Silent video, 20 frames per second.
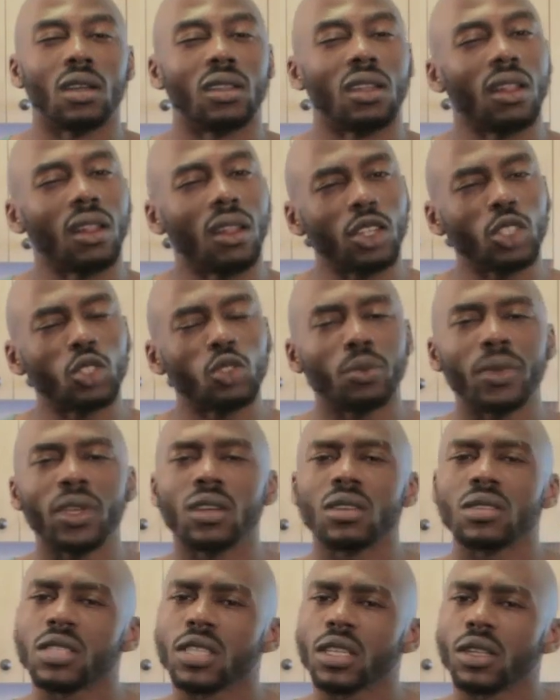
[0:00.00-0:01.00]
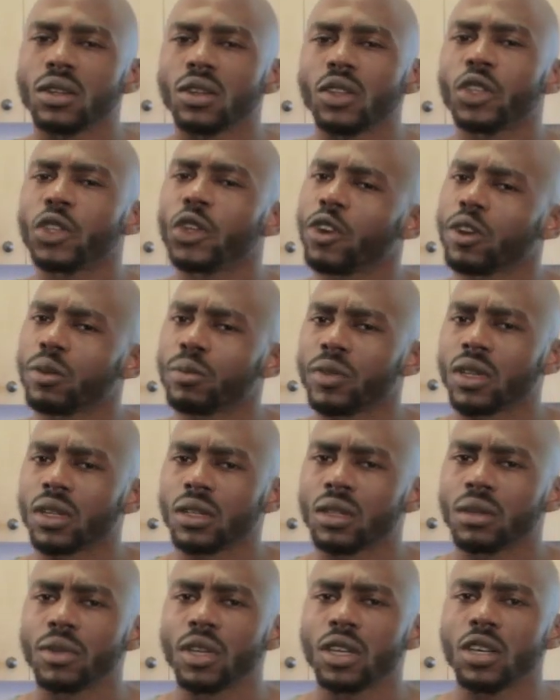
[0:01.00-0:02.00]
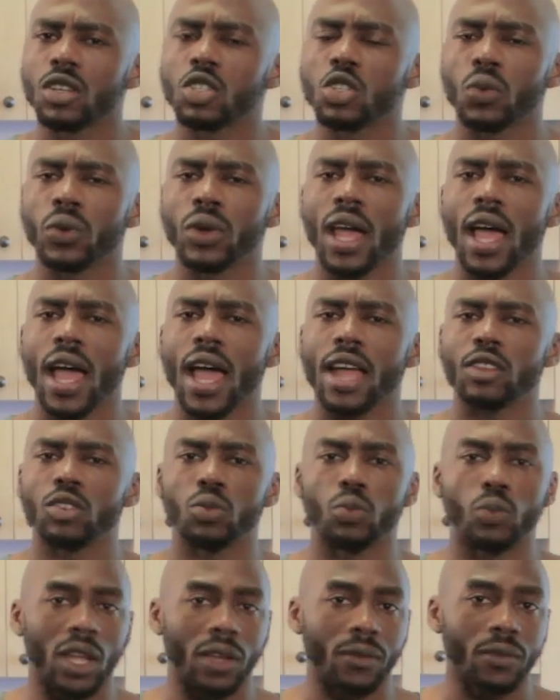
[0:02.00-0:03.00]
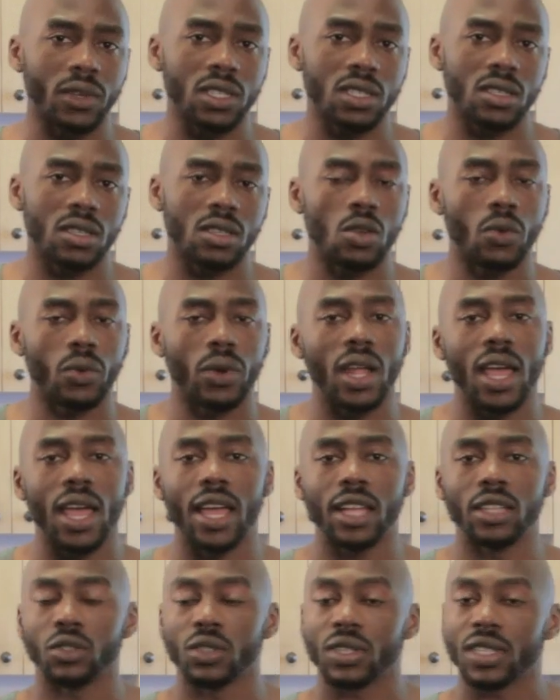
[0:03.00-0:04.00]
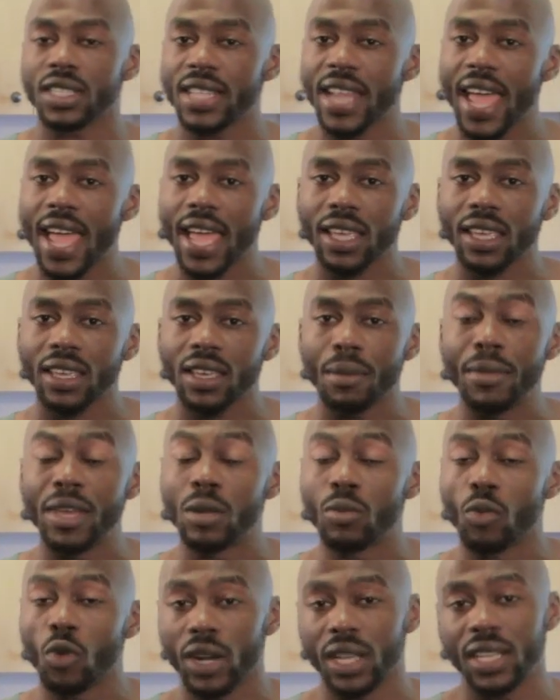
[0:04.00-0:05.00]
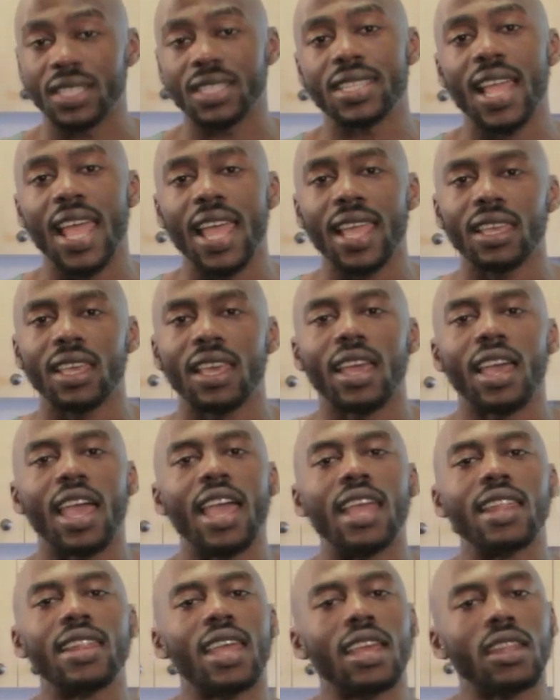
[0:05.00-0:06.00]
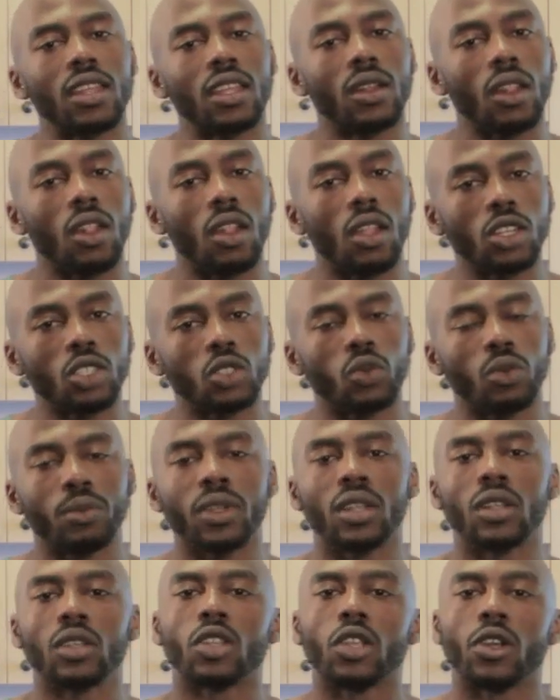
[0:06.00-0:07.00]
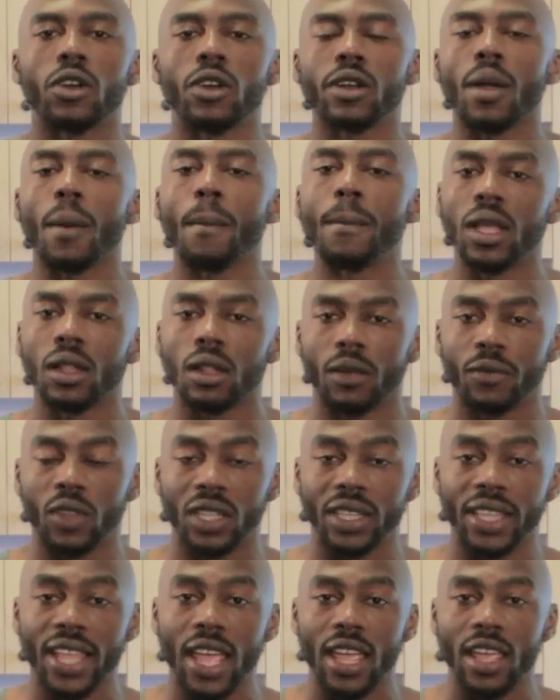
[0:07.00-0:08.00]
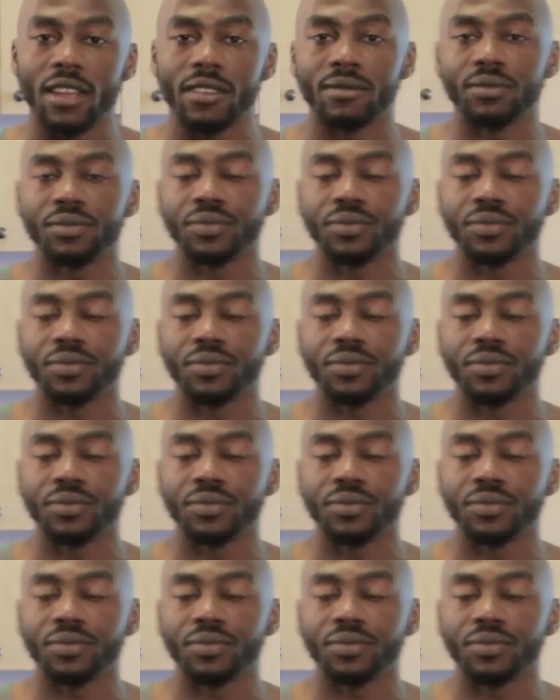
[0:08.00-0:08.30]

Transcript: the lunch would be considered the third meal because you would have had your breakfast, you would have had your snack, mid-morning snack, and then the lunch would be the third meal of the day.